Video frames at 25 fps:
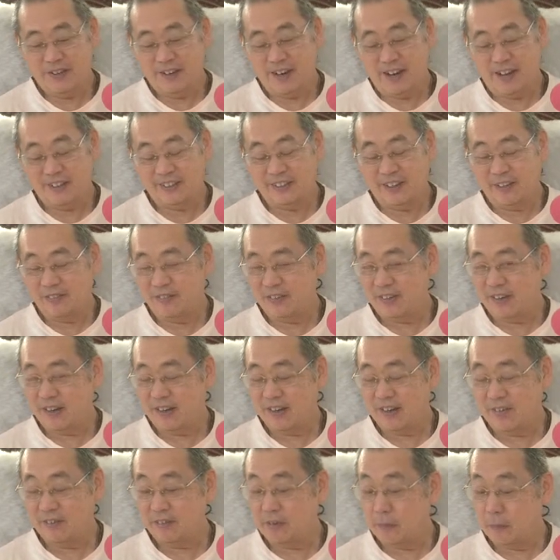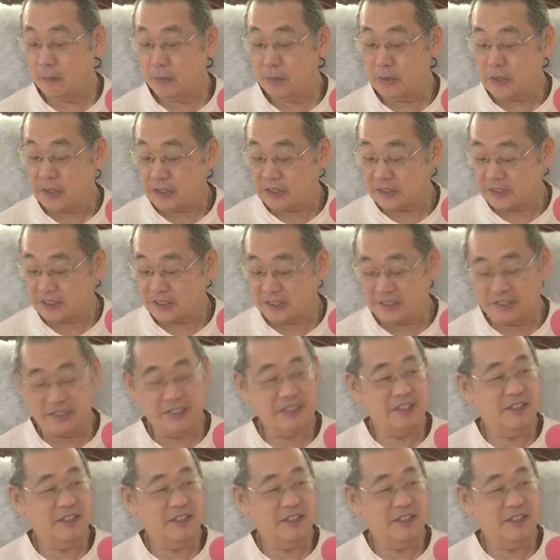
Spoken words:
and then we have the Buddhists,